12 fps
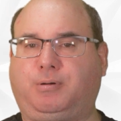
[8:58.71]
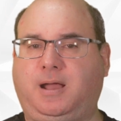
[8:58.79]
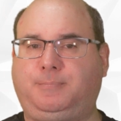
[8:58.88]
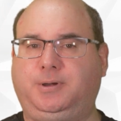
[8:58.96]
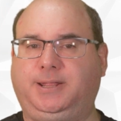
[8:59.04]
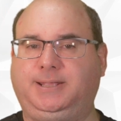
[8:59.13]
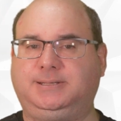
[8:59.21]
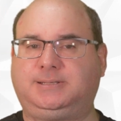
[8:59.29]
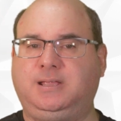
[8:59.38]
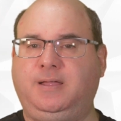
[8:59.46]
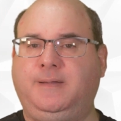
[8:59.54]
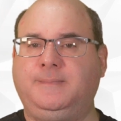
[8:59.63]

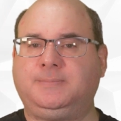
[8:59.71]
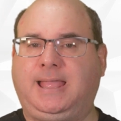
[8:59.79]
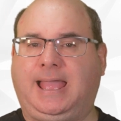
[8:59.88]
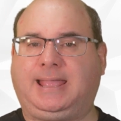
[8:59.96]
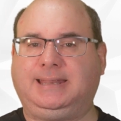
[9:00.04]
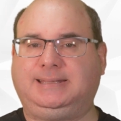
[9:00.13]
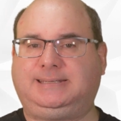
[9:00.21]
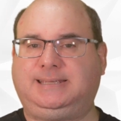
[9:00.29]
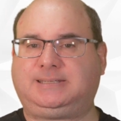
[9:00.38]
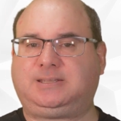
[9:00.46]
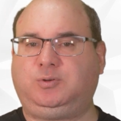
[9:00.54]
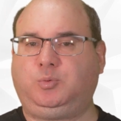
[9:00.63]
properties and can
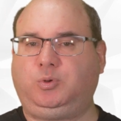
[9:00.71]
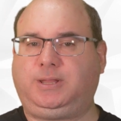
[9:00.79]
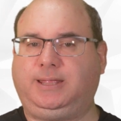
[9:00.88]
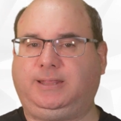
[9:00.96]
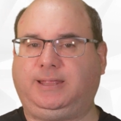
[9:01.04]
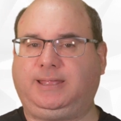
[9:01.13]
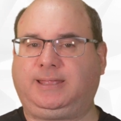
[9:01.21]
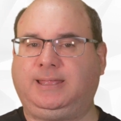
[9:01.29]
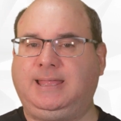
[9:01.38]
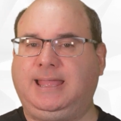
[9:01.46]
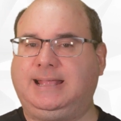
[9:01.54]
assist in wound healing,